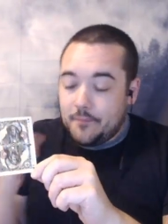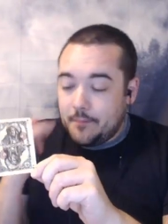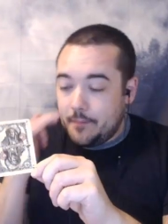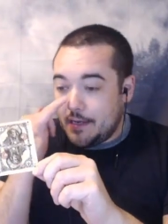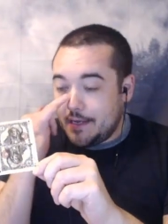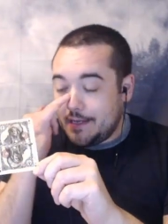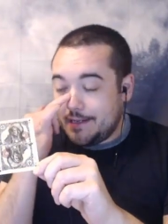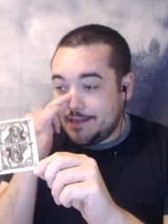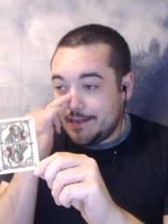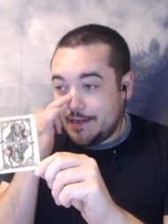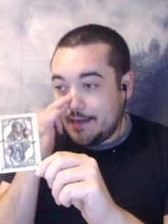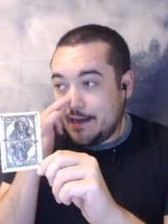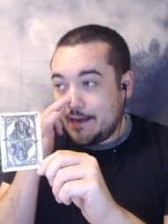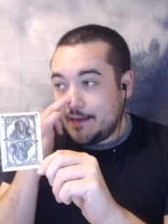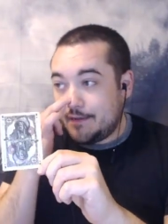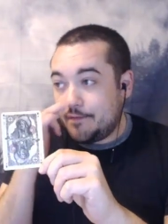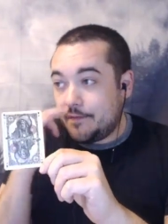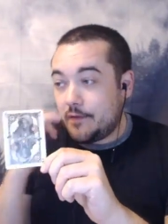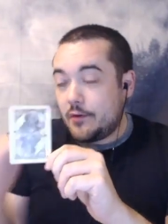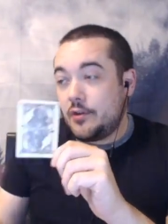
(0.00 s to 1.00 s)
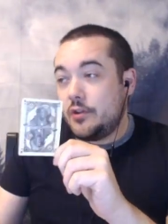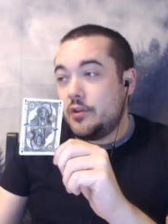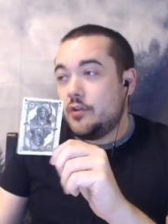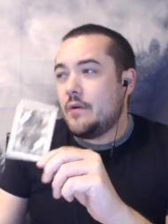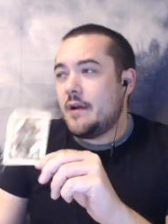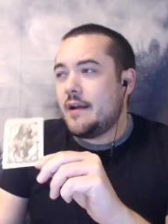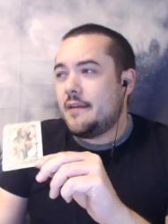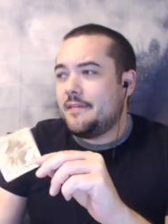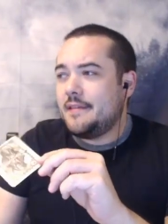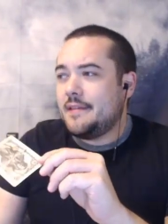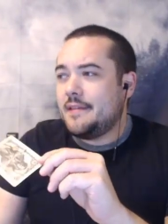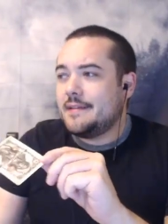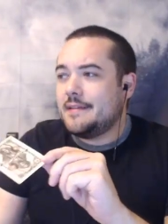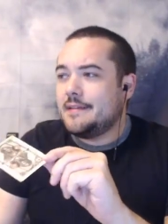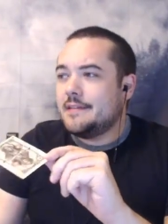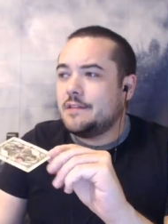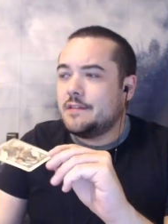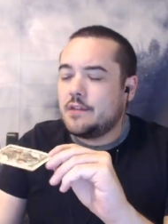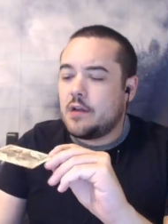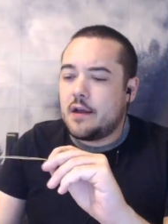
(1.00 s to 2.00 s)
But uh, for you, I feel like
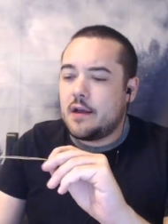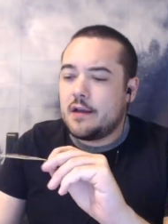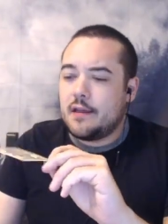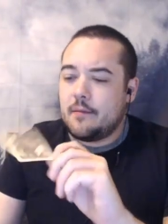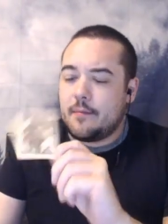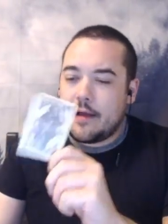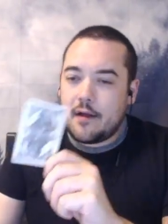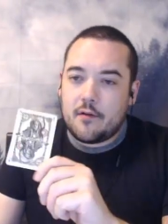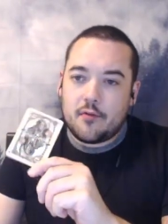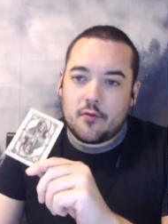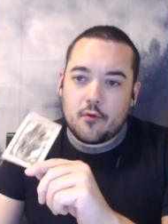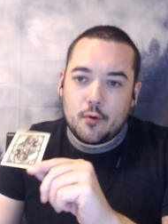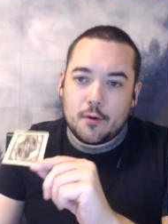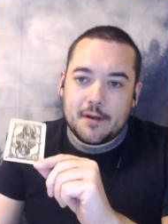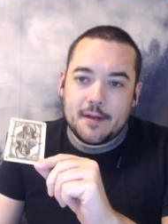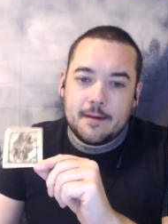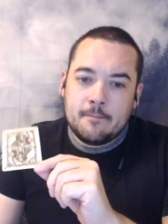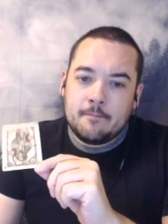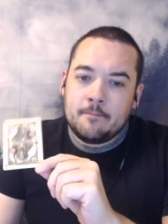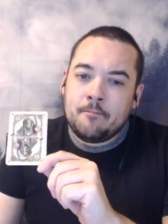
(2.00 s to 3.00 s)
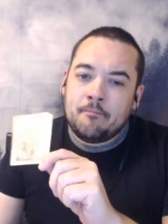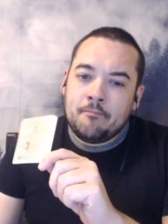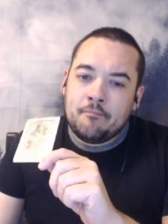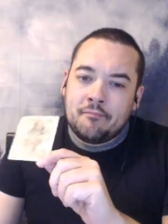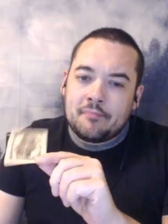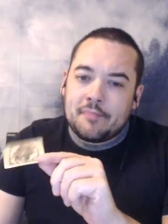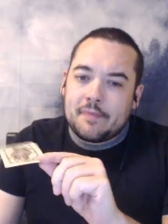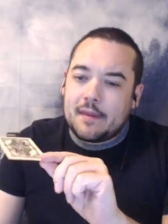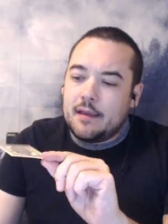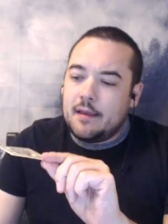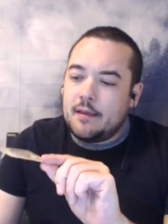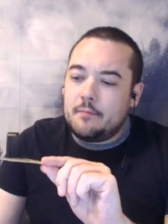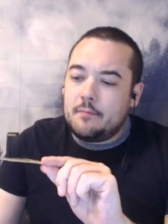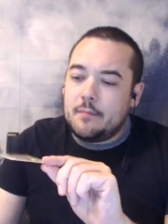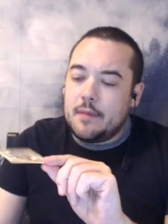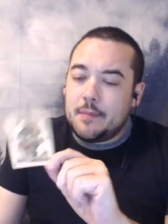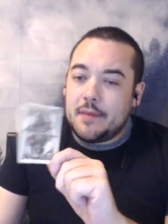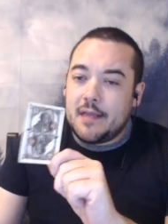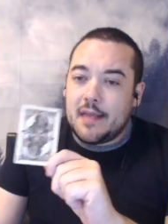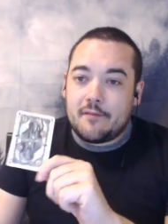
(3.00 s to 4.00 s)
this is talking about authority and
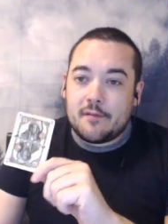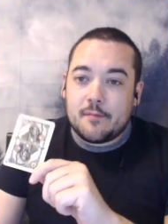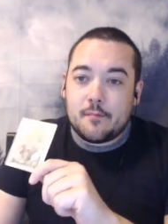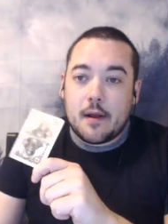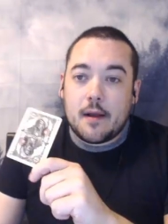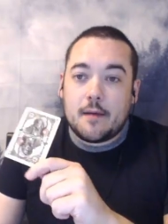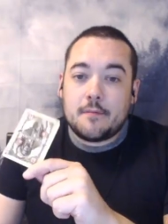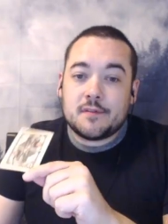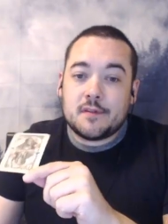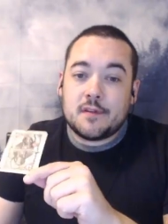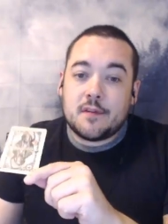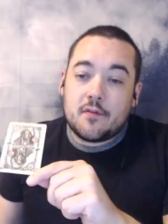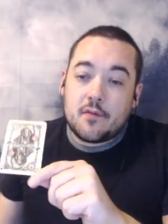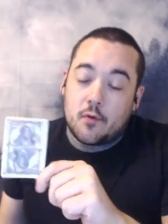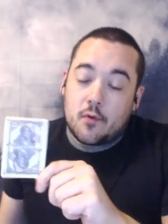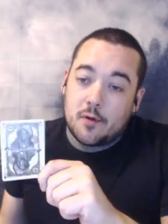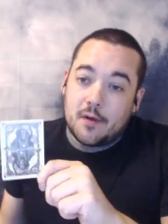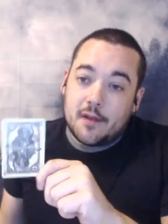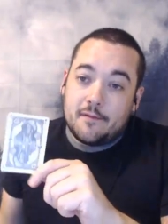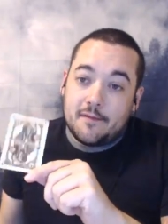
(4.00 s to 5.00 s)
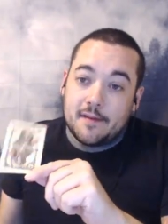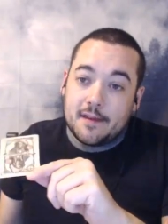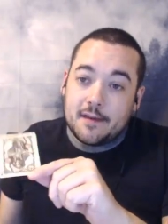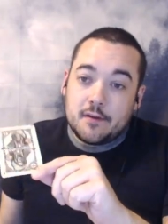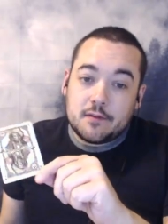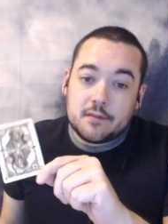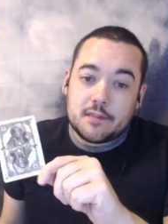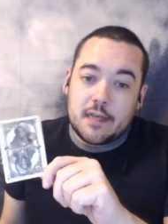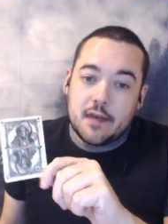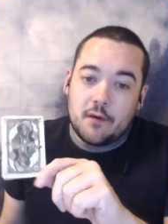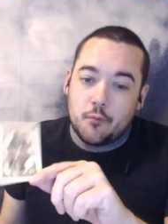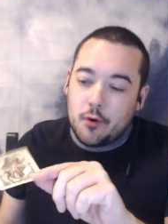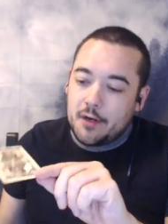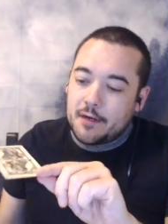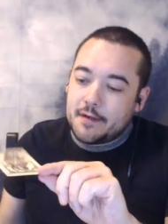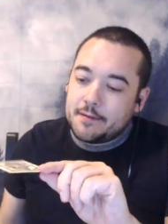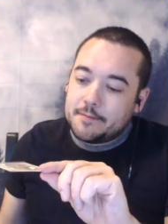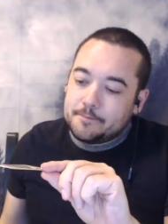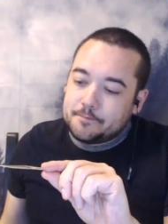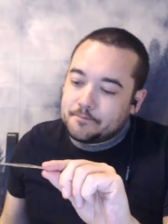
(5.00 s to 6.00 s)
maybe having problems with authority figures at
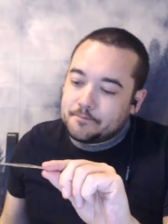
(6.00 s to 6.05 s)
work